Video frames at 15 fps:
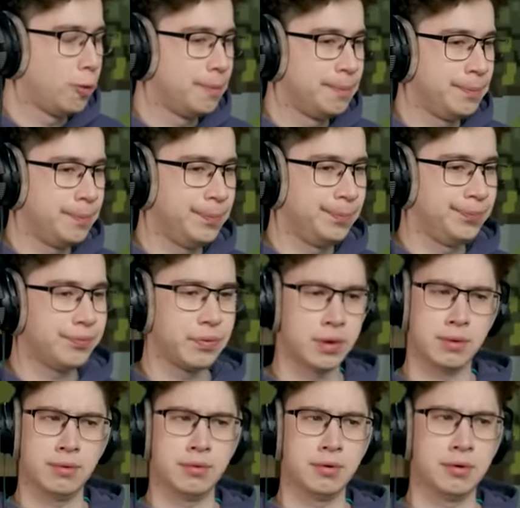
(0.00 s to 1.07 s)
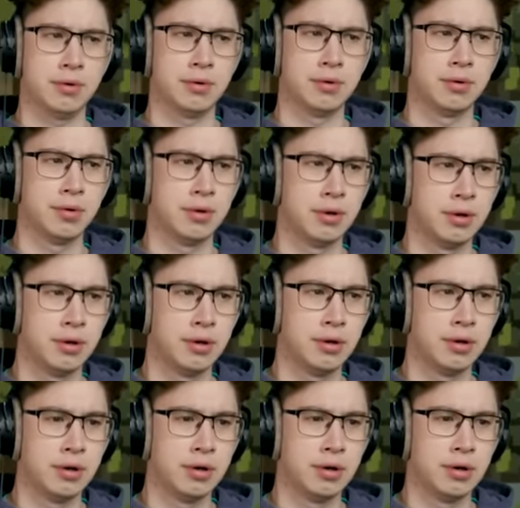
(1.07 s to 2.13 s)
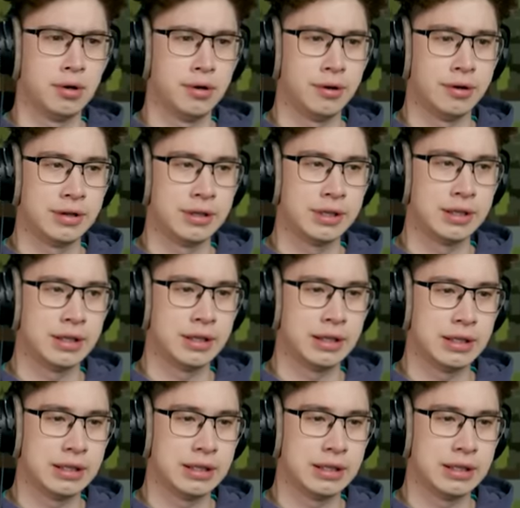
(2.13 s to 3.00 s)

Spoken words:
[no speech]